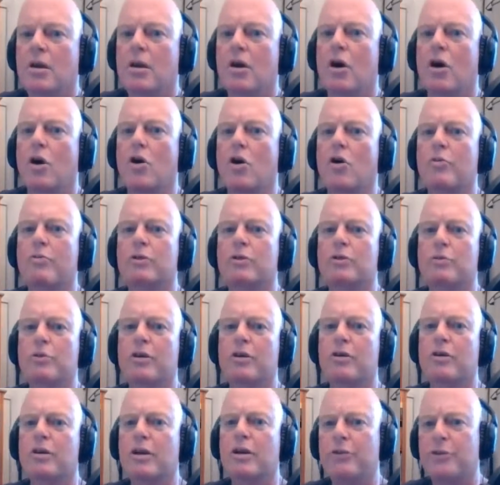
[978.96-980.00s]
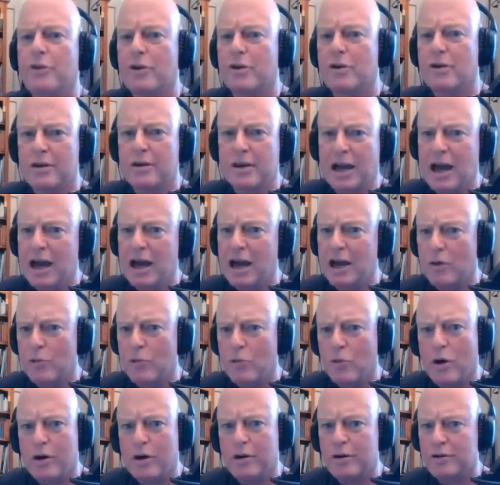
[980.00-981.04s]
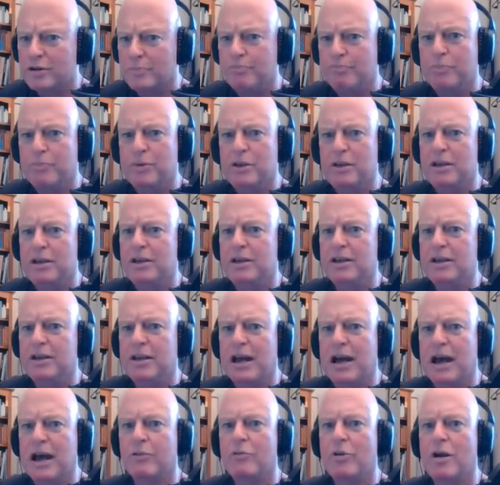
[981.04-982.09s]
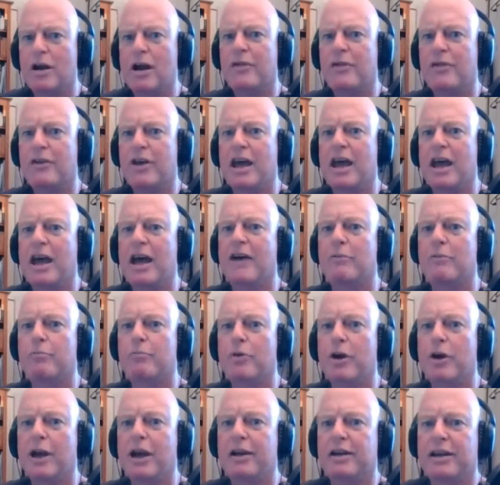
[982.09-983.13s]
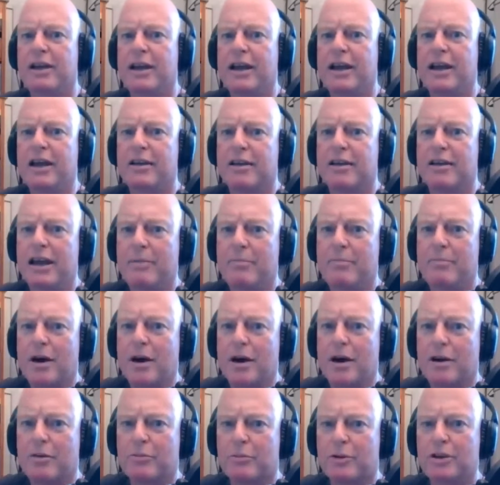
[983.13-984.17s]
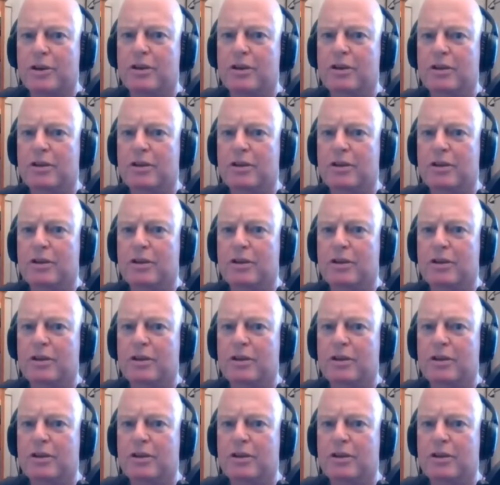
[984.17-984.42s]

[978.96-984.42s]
Home is where I thought I wanted to be, and I'd rather have a Bradley and an MRE,